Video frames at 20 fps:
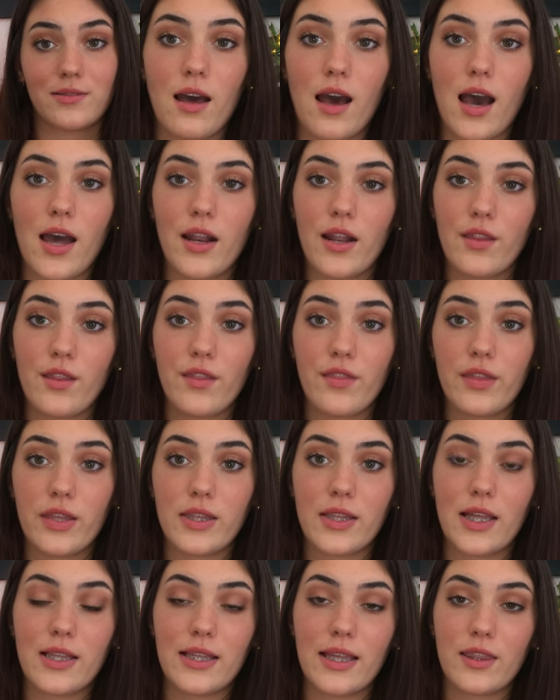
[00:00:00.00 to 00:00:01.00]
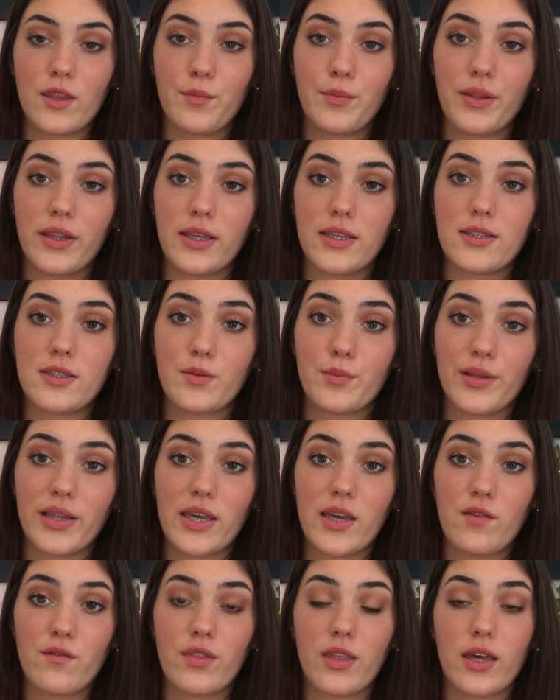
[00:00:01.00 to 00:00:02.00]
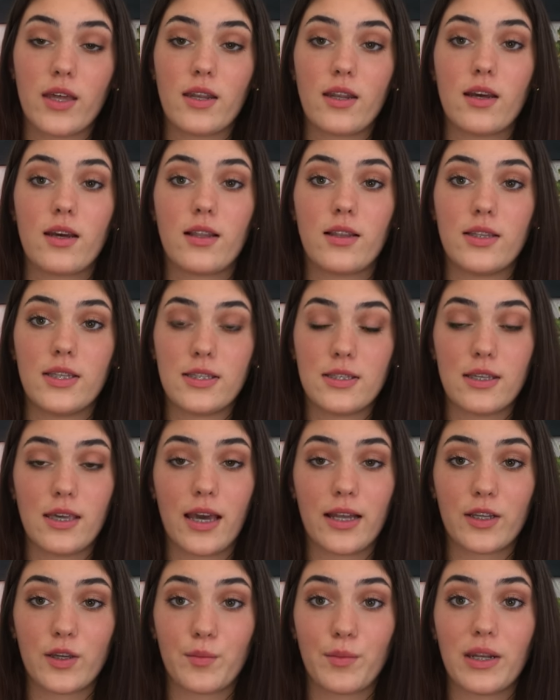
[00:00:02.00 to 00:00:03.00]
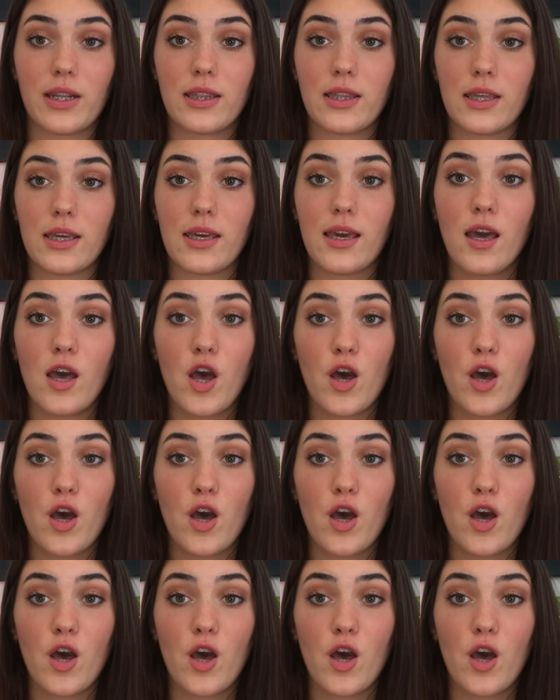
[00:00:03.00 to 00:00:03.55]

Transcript: Another thing that led the police to believe that Lizzie had committed the